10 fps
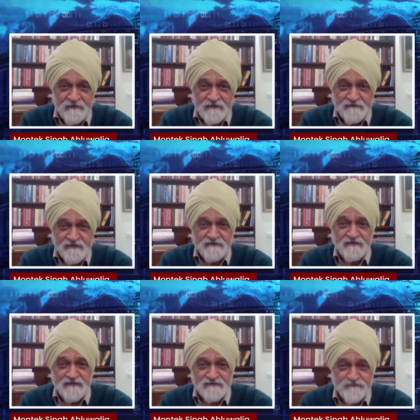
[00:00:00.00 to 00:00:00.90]
than the
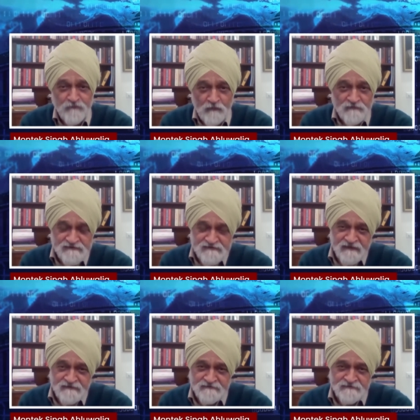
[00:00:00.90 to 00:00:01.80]
less formal
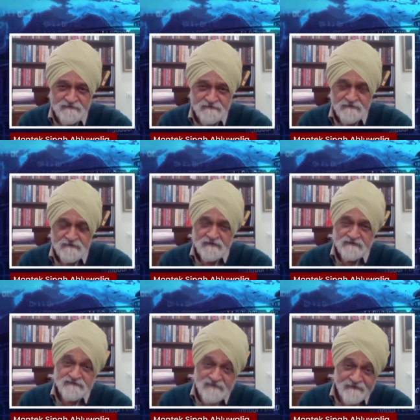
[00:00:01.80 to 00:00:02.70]
sectors.
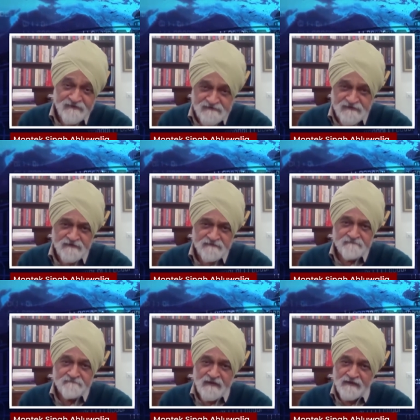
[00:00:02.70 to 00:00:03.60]
To some extent,
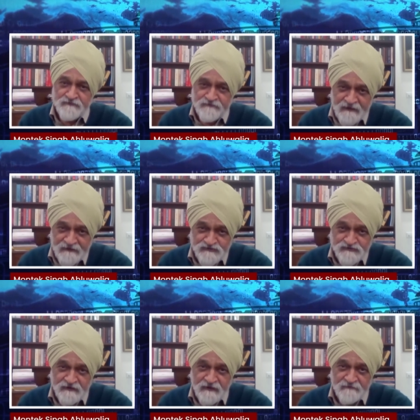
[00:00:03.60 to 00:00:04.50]

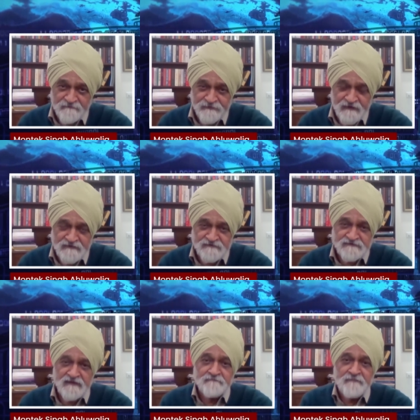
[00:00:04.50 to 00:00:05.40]
manufacturing has
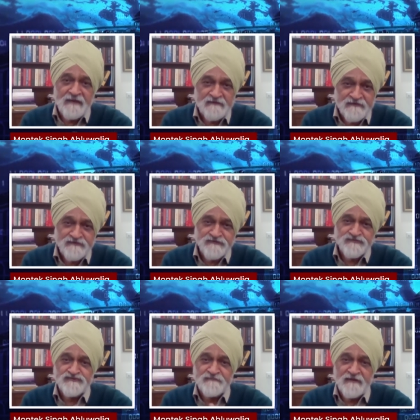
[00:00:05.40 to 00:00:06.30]
done better,
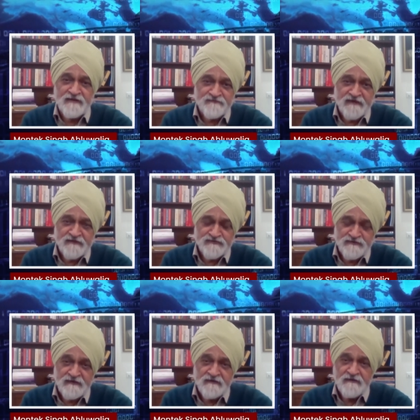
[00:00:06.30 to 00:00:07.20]
industry
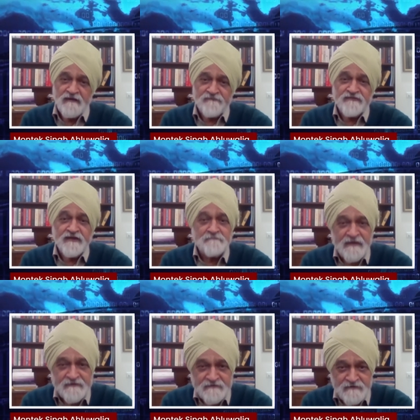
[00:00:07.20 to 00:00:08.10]
manufacturing done better